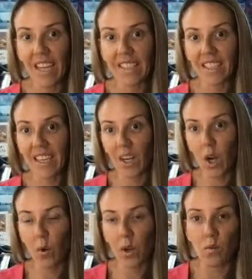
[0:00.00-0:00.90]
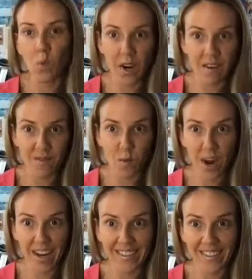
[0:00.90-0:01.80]
It's going to go in one of the
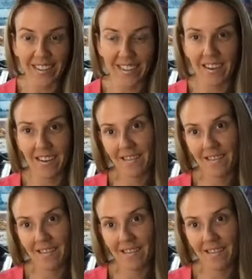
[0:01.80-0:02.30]
wastes.